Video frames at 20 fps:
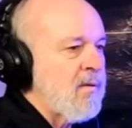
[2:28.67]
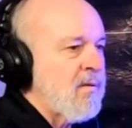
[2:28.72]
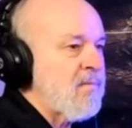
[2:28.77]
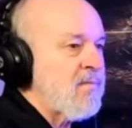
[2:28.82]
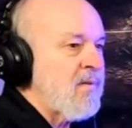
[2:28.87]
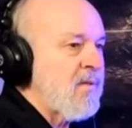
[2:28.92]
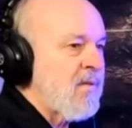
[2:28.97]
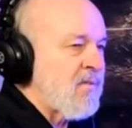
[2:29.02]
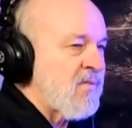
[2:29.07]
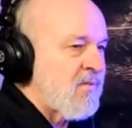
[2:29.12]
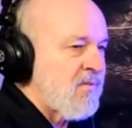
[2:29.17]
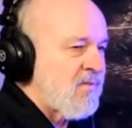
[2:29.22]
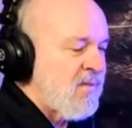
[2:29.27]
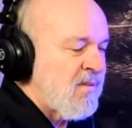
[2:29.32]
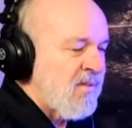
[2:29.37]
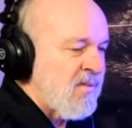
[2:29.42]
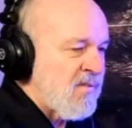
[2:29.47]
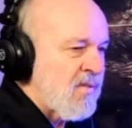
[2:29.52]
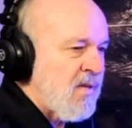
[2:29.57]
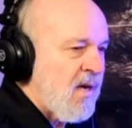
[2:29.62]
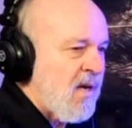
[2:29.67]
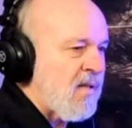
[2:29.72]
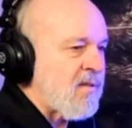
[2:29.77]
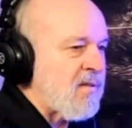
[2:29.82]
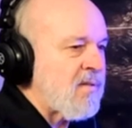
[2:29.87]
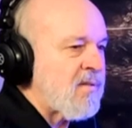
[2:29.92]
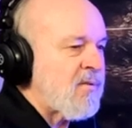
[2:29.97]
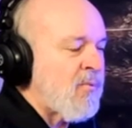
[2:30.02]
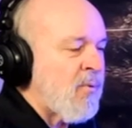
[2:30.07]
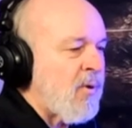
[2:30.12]
is not
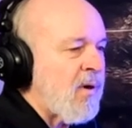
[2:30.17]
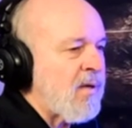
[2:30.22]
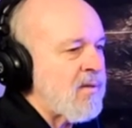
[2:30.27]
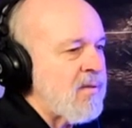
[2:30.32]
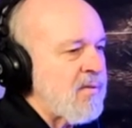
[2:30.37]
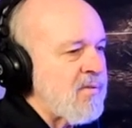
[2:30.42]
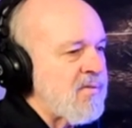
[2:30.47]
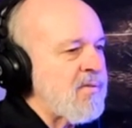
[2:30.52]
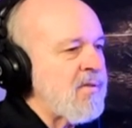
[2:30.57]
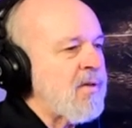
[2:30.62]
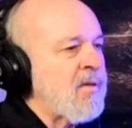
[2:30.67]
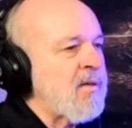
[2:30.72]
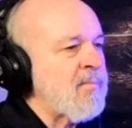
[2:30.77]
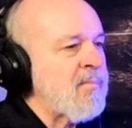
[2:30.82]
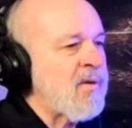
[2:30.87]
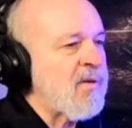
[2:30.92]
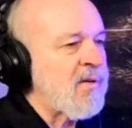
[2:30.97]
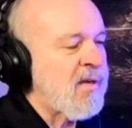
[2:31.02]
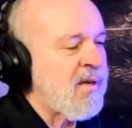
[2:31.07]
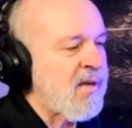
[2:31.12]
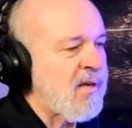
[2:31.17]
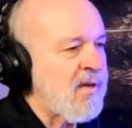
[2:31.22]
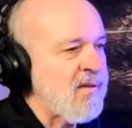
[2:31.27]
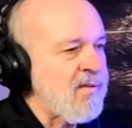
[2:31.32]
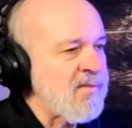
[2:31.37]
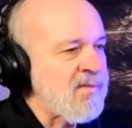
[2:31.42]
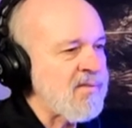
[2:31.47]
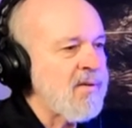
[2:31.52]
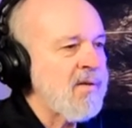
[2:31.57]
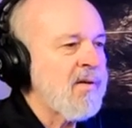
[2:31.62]
quite the same, but it
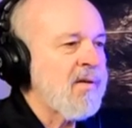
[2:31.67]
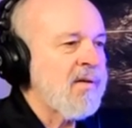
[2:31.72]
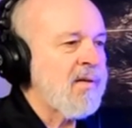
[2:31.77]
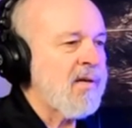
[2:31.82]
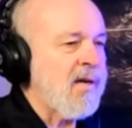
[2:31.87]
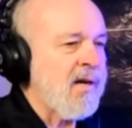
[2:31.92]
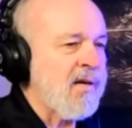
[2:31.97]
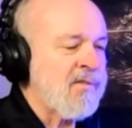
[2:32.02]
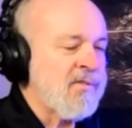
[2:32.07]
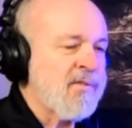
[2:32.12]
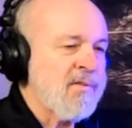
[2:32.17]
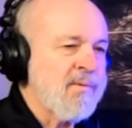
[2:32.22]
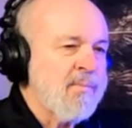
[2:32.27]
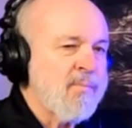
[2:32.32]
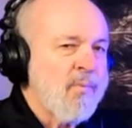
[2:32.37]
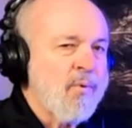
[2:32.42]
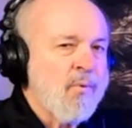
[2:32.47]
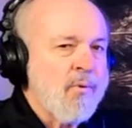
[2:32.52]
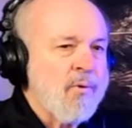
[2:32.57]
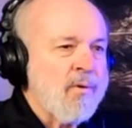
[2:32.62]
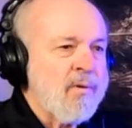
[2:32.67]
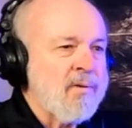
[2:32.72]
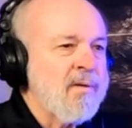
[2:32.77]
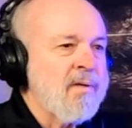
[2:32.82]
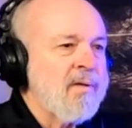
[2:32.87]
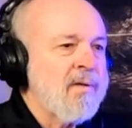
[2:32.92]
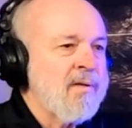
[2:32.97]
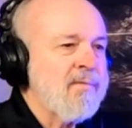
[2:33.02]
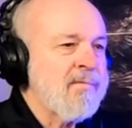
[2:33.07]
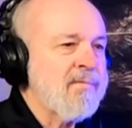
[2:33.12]
has actually more
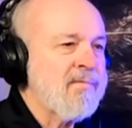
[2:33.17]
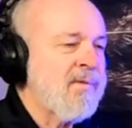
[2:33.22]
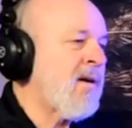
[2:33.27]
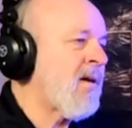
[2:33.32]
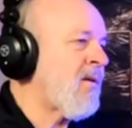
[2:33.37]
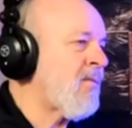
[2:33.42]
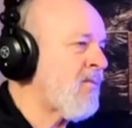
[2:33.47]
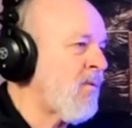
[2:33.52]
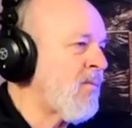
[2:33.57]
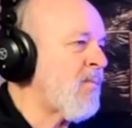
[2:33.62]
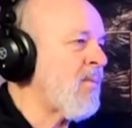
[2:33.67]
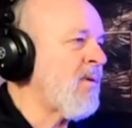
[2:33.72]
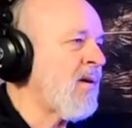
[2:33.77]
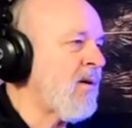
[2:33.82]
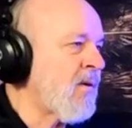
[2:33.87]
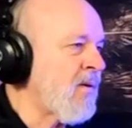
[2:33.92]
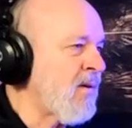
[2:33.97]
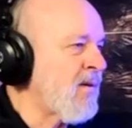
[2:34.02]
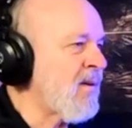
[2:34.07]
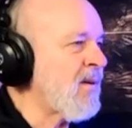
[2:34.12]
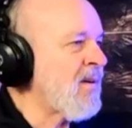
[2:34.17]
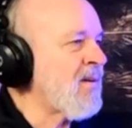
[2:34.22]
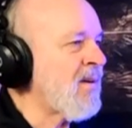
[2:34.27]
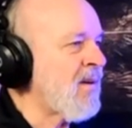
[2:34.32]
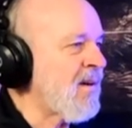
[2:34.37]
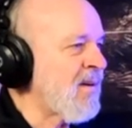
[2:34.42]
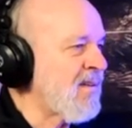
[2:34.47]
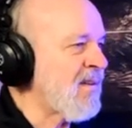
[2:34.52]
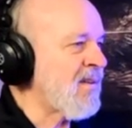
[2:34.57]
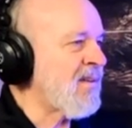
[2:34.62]
valve open area
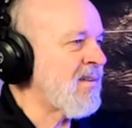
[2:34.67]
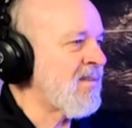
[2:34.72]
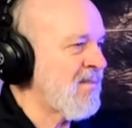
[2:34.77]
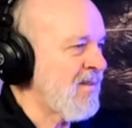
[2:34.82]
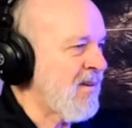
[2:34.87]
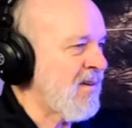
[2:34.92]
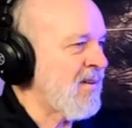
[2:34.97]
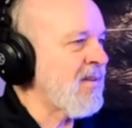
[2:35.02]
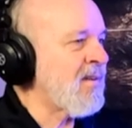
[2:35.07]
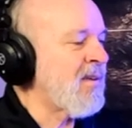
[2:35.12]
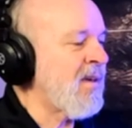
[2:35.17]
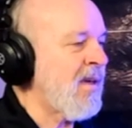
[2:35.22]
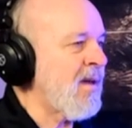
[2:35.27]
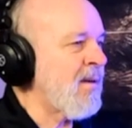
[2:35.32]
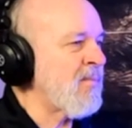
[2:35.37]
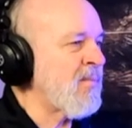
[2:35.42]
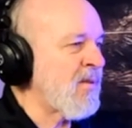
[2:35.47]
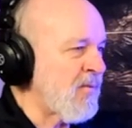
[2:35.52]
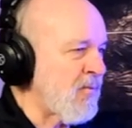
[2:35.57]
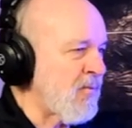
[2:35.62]
on the cam than the